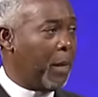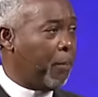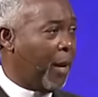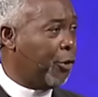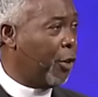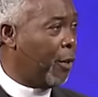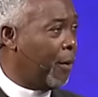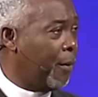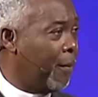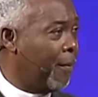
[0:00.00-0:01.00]
pleasure.
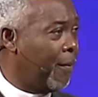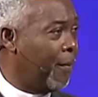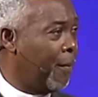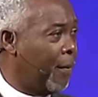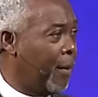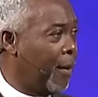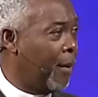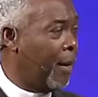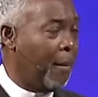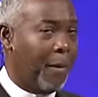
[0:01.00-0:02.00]

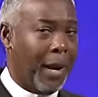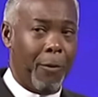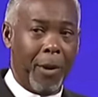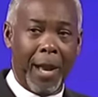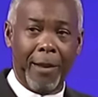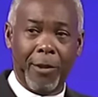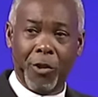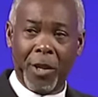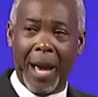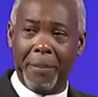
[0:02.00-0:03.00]
But I realize it's
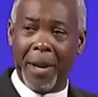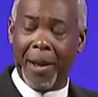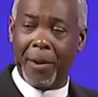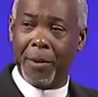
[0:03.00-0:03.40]
time now.